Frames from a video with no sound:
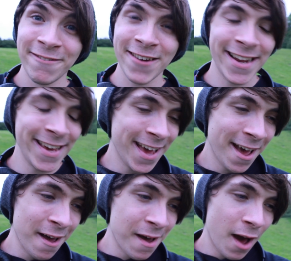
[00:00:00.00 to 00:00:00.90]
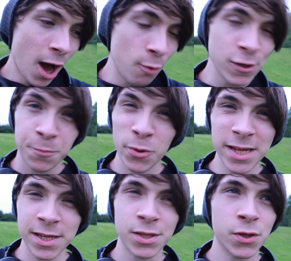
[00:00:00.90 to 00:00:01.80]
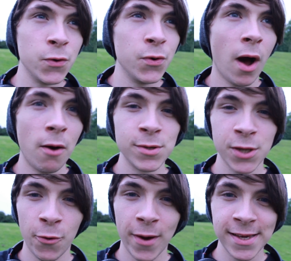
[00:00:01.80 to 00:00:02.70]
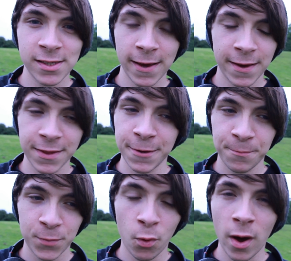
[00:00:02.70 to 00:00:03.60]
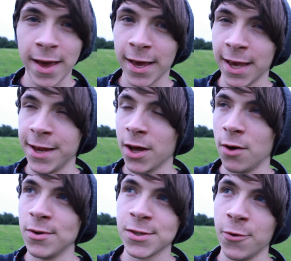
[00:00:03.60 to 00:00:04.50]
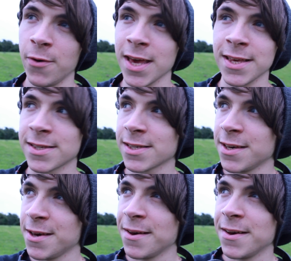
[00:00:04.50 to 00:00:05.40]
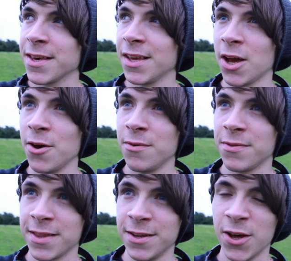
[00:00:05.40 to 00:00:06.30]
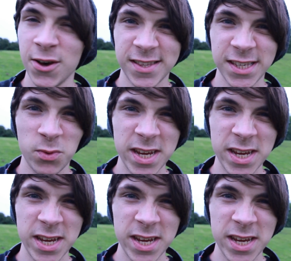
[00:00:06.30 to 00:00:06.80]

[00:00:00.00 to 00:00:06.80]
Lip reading: really. I was bullied at school. I was always, like, the quiet kid. I was always, you know, the nerdy,